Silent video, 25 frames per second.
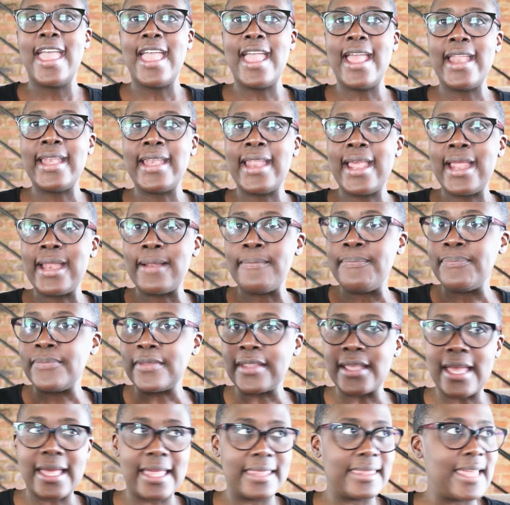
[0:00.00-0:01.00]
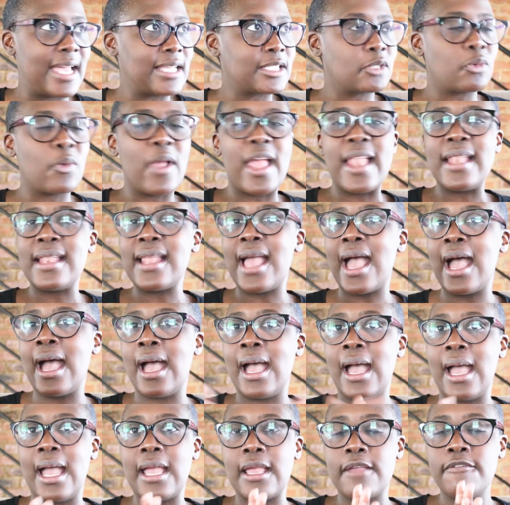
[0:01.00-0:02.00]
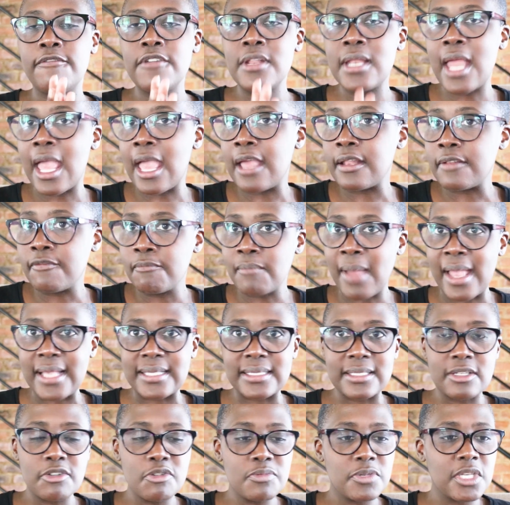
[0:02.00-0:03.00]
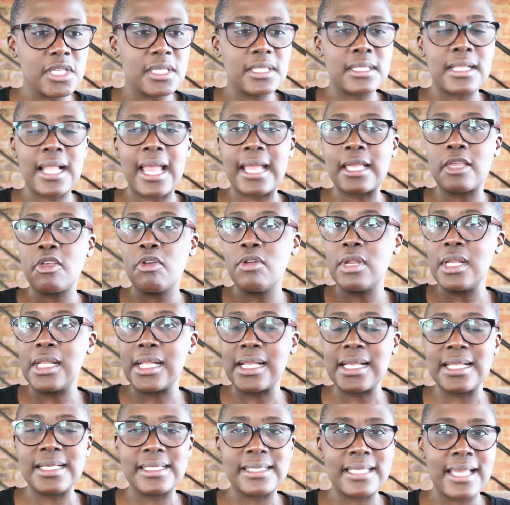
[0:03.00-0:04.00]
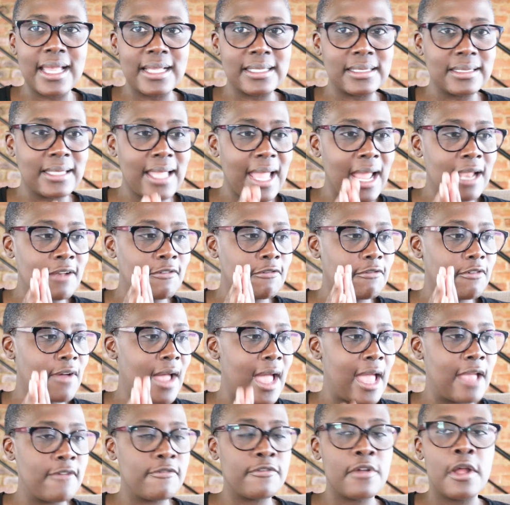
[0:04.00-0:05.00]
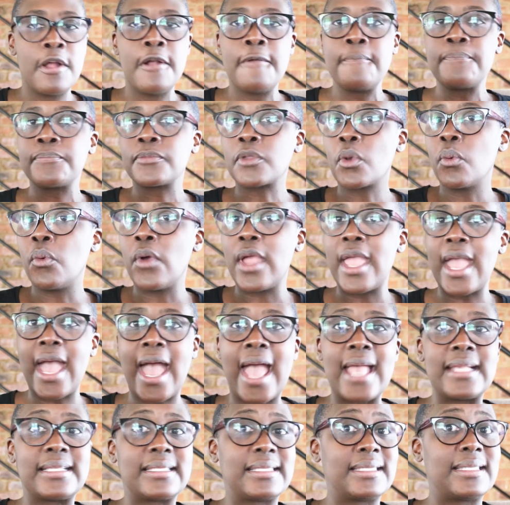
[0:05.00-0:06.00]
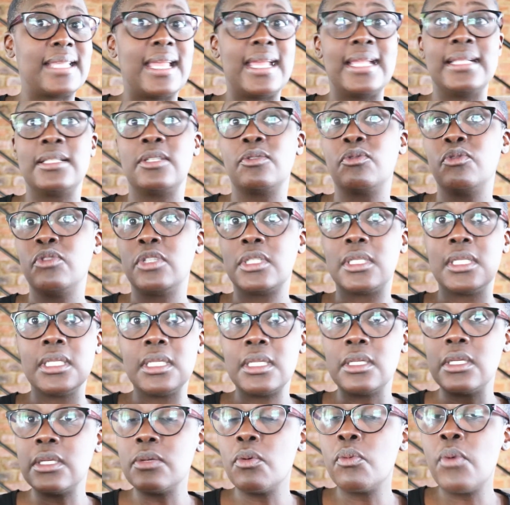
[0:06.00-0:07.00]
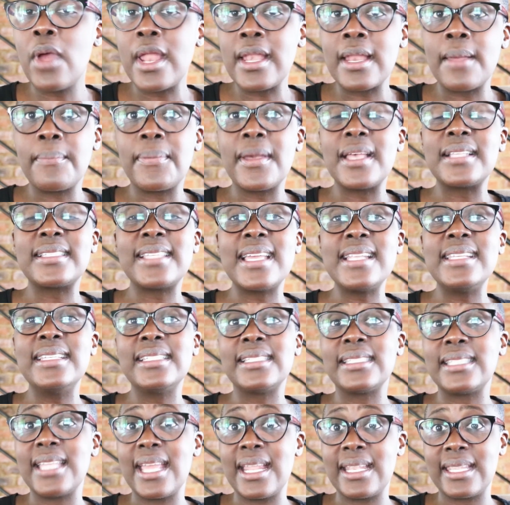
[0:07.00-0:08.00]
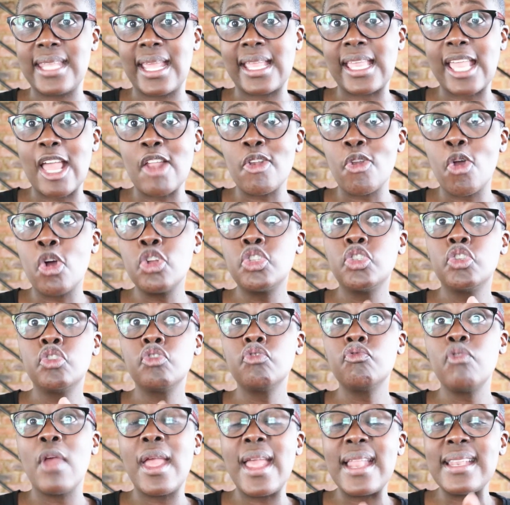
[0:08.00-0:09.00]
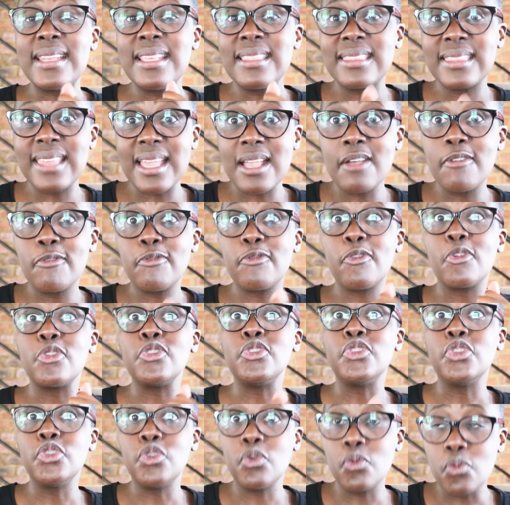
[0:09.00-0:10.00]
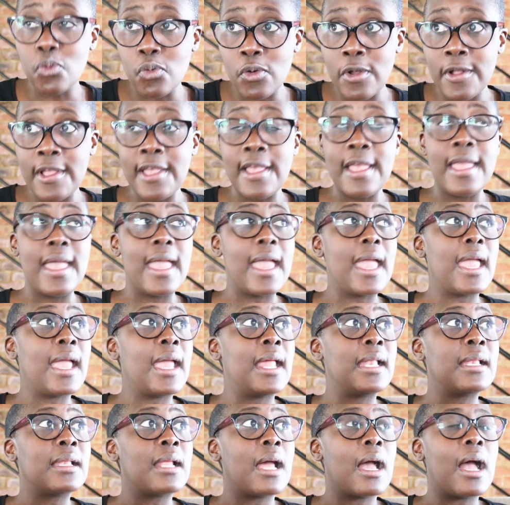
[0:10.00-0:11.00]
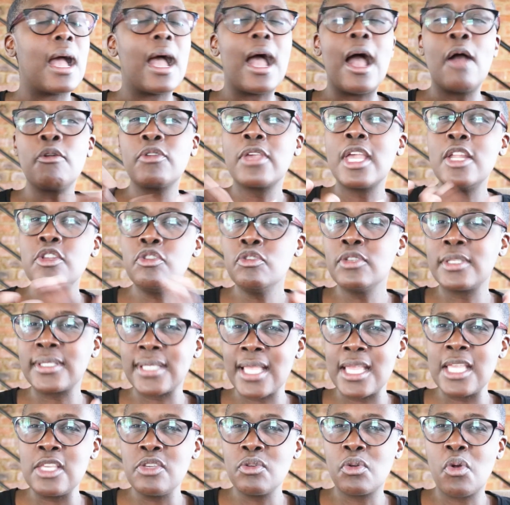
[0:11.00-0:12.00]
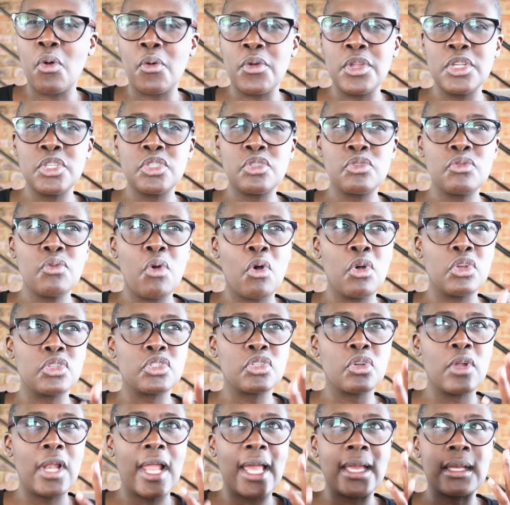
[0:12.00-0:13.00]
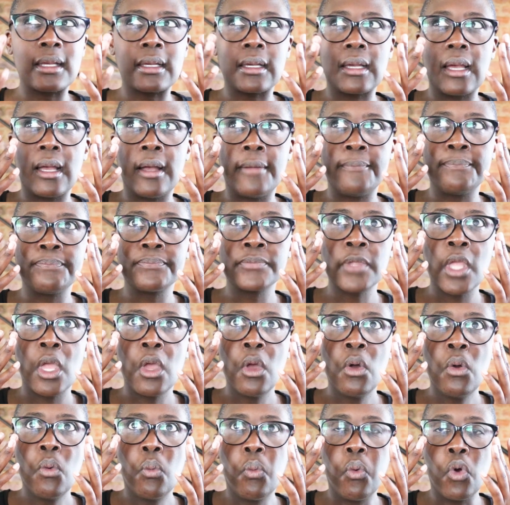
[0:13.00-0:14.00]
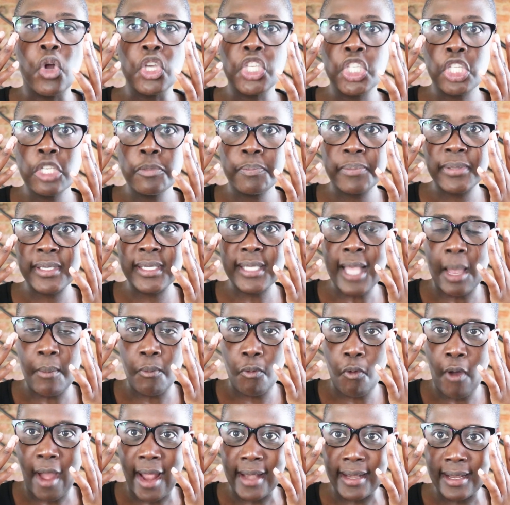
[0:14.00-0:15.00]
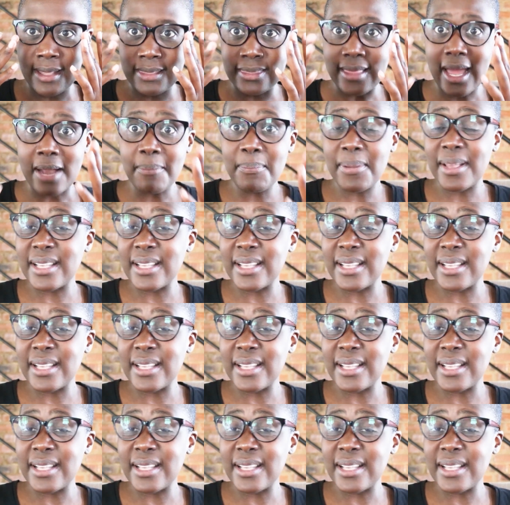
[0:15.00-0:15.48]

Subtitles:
And then that's when I even had my scriptures like your Ecclesiastes 9:5, where I said, Guti, when a person is dead, they cannot do anything for you. And how can you say you're going to also like worship someone, and that